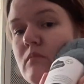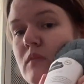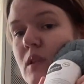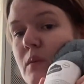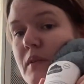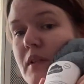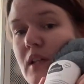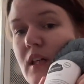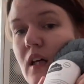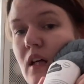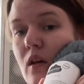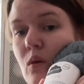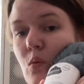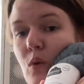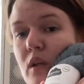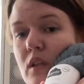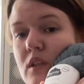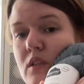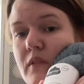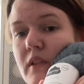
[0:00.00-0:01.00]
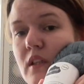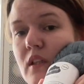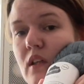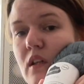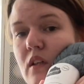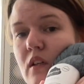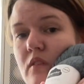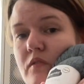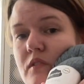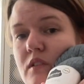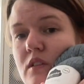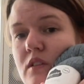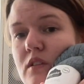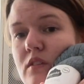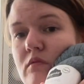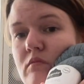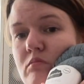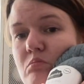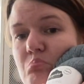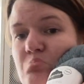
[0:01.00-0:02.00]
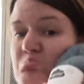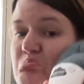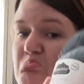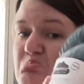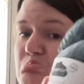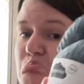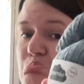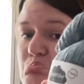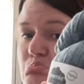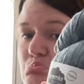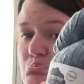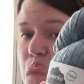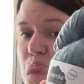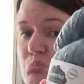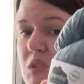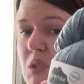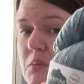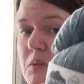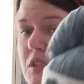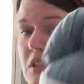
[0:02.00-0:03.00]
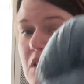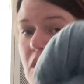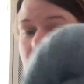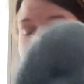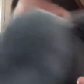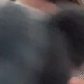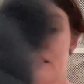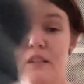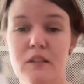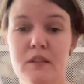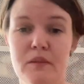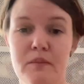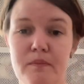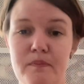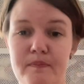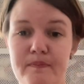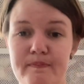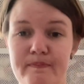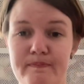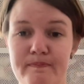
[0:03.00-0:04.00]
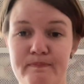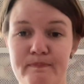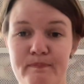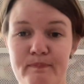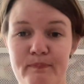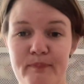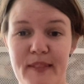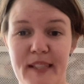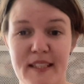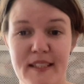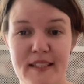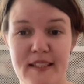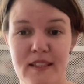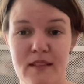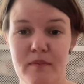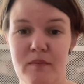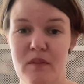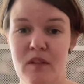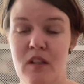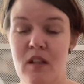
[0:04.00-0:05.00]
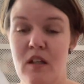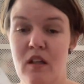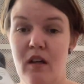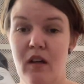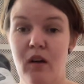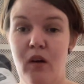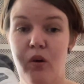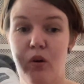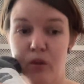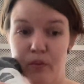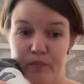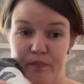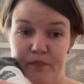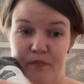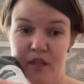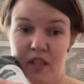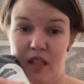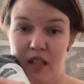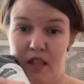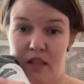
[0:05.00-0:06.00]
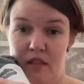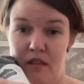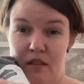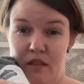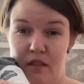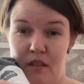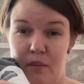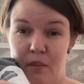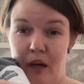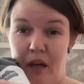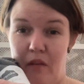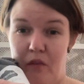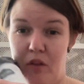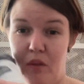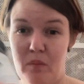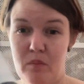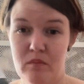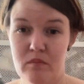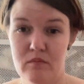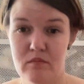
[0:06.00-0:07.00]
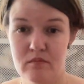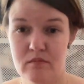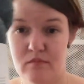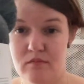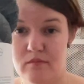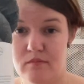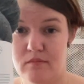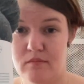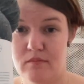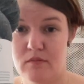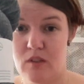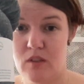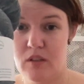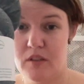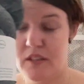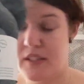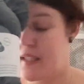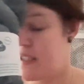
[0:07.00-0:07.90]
maybe a color work sweater out of it, something like this. Let's see. Oh, and apart from all the